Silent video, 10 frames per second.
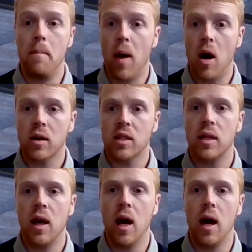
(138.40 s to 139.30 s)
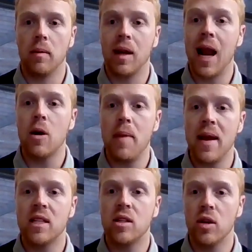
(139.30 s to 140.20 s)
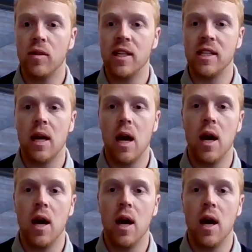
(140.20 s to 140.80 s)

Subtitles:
Box, cloud-based storage